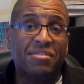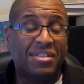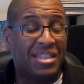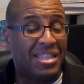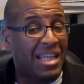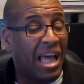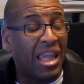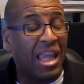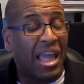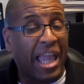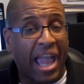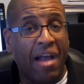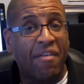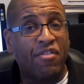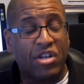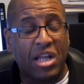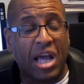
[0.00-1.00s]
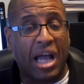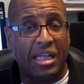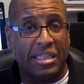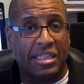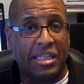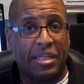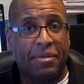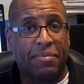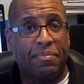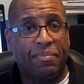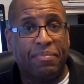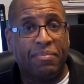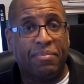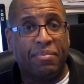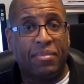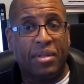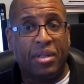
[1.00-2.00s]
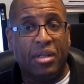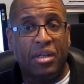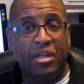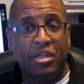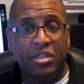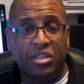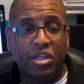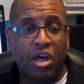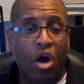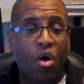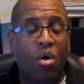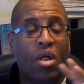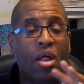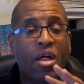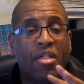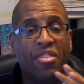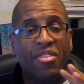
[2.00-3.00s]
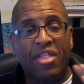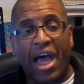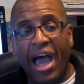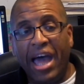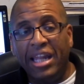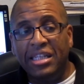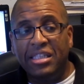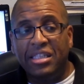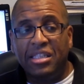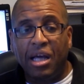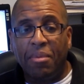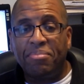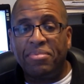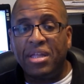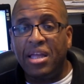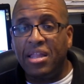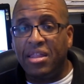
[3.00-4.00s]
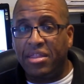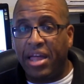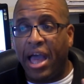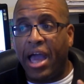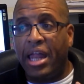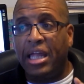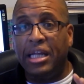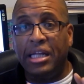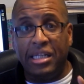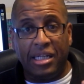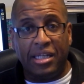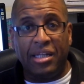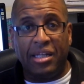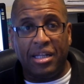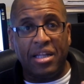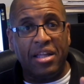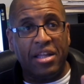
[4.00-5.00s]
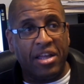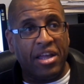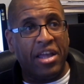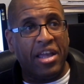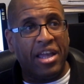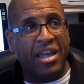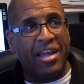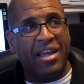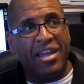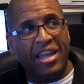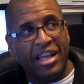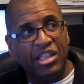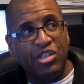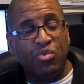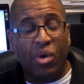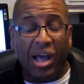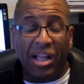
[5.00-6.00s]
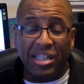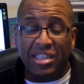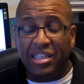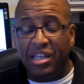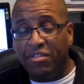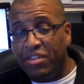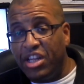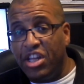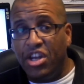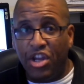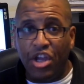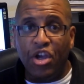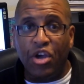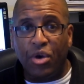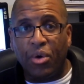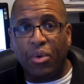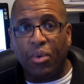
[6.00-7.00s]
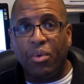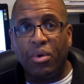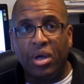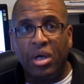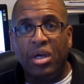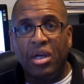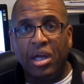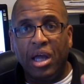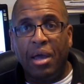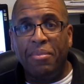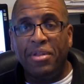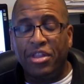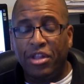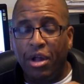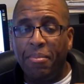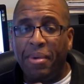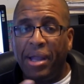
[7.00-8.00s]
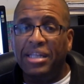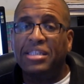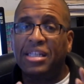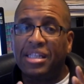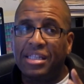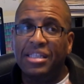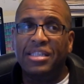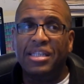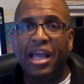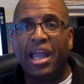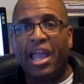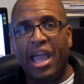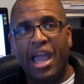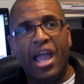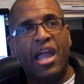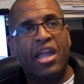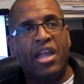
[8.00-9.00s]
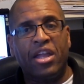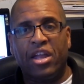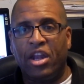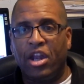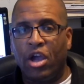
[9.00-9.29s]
of selling advertising. So that is something that is relatively new. I mean, they're basically saying, hey,